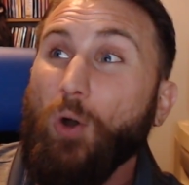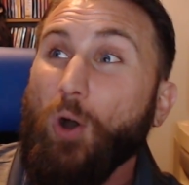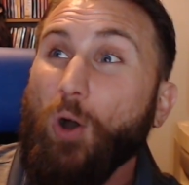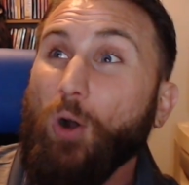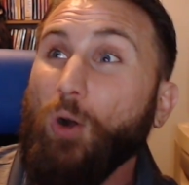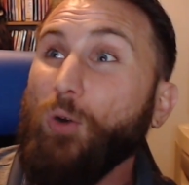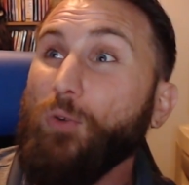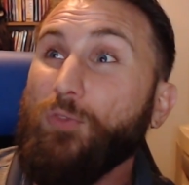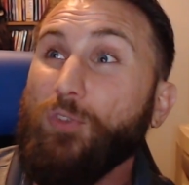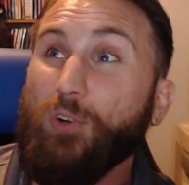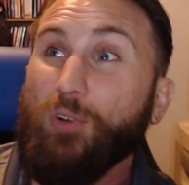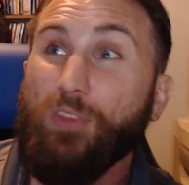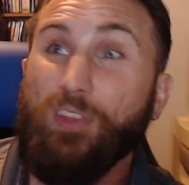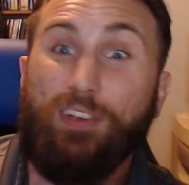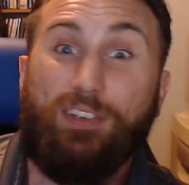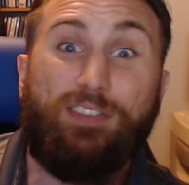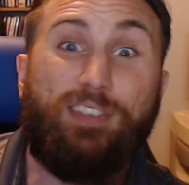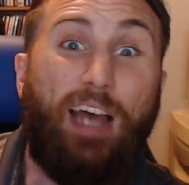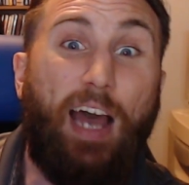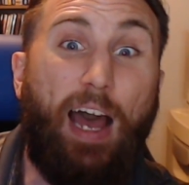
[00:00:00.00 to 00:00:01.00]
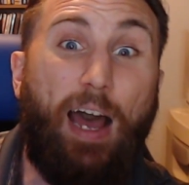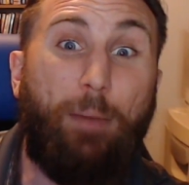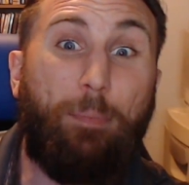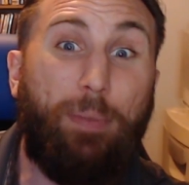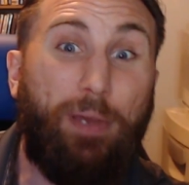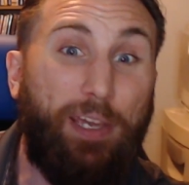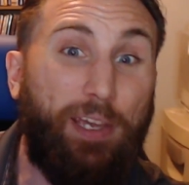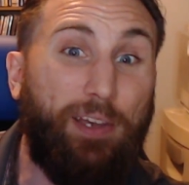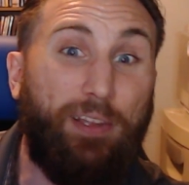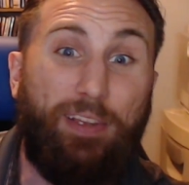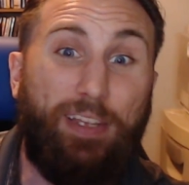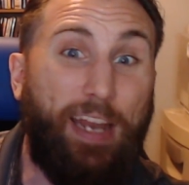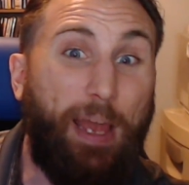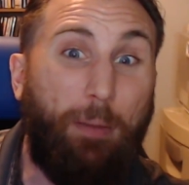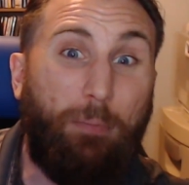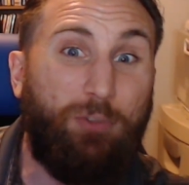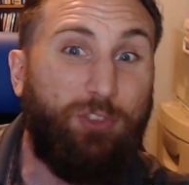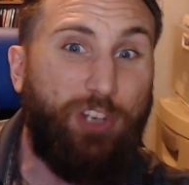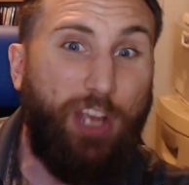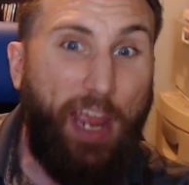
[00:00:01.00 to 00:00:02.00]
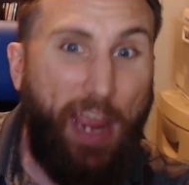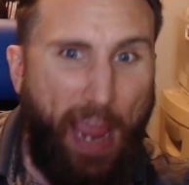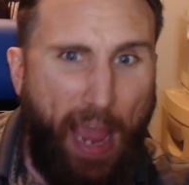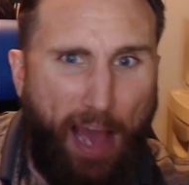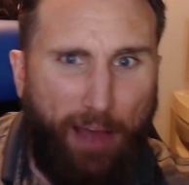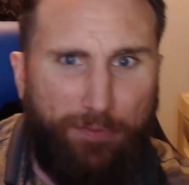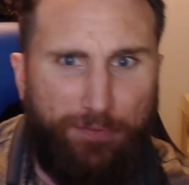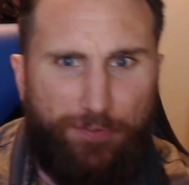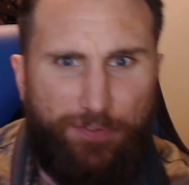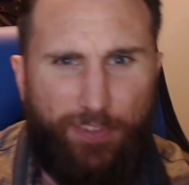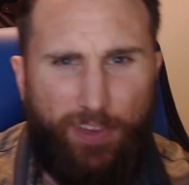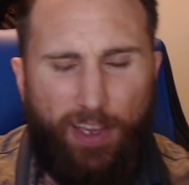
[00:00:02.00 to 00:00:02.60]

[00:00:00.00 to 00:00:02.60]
over the top heel in MJF.